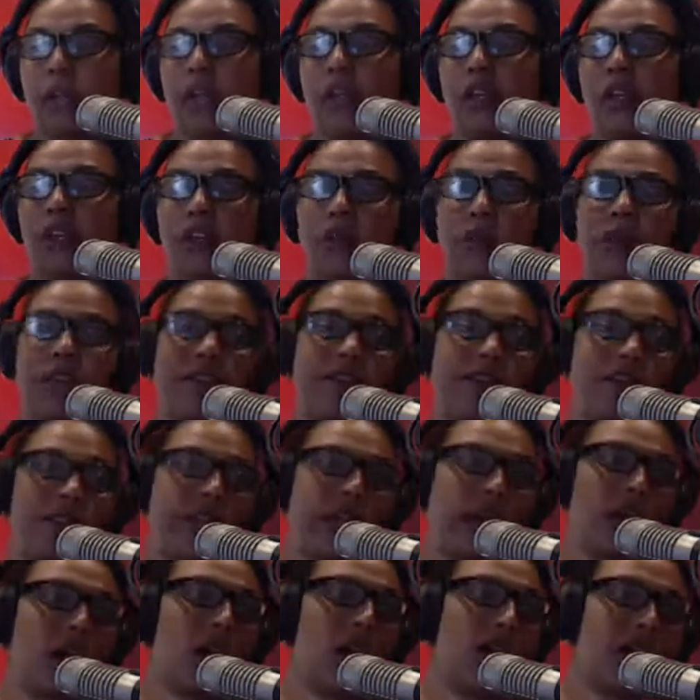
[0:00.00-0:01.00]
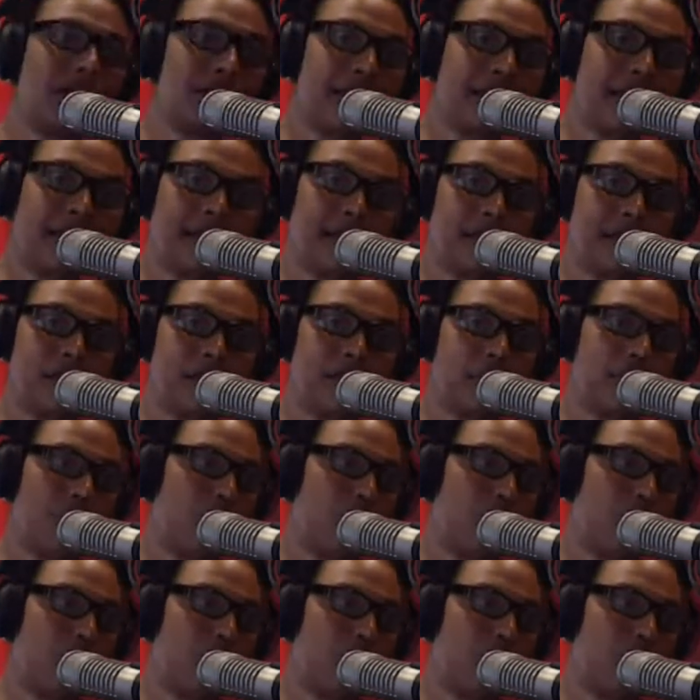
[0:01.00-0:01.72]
So if they are connected to